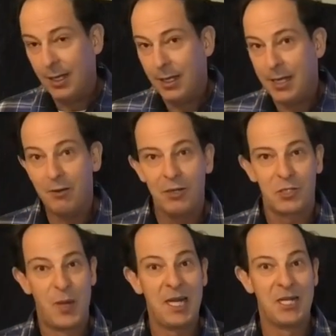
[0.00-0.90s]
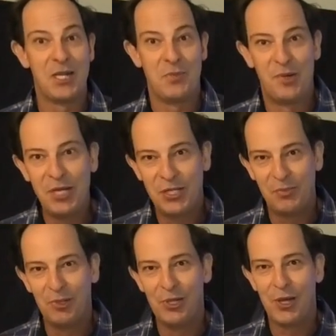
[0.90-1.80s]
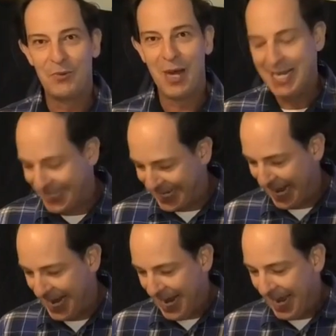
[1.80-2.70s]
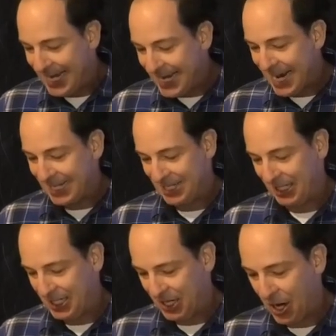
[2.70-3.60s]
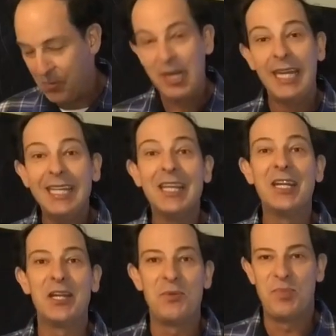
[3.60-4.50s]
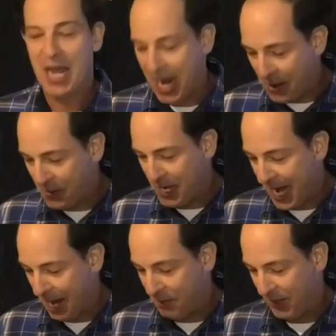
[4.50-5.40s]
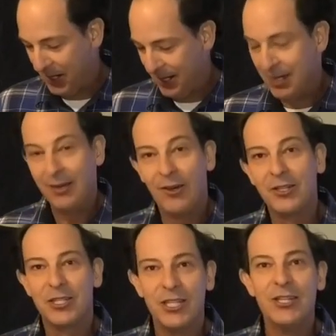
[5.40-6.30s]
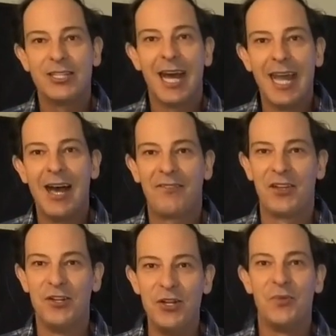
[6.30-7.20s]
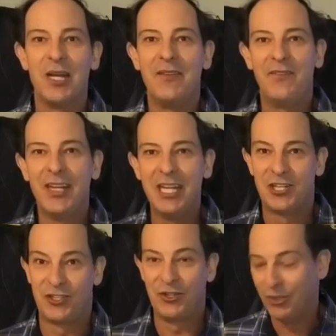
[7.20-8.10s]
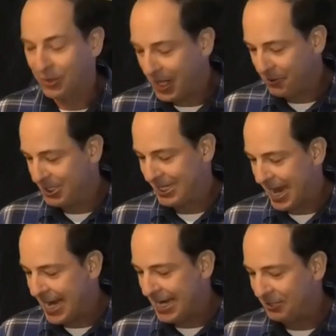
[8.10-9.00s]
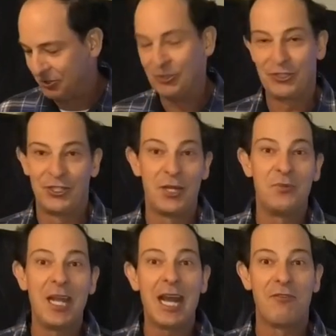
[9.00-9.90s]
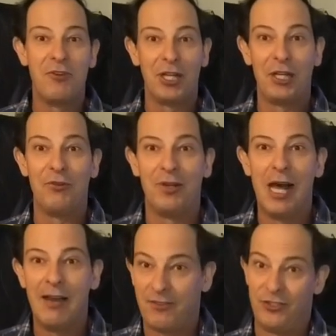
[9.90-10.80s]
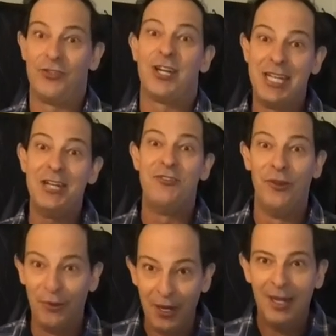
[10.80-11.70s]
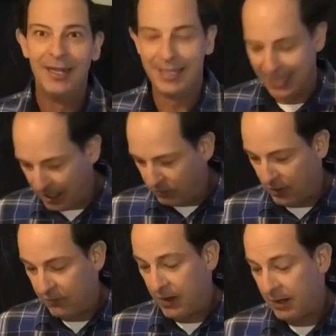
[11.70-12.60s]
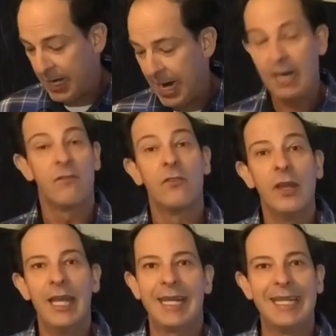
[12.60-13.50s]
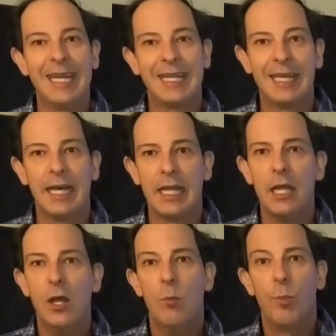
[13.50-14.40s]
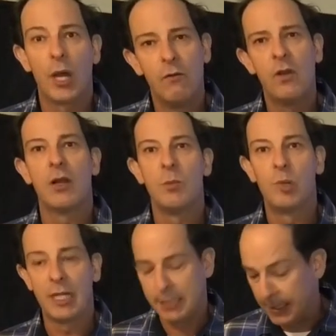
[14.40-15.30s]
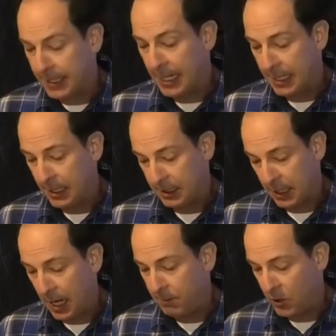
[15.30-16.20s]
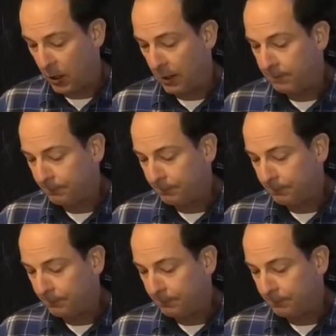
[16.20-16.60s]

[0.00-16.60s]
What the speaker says: Now, I was speaking to the principal on Wednesday, and he actually told me he needed a power nap on Tuesday afternoon when he finished school. He was that exhausted, and we had a really good laugh because I did too. You know, it was a very hectic day, but a very blessed day at the same time.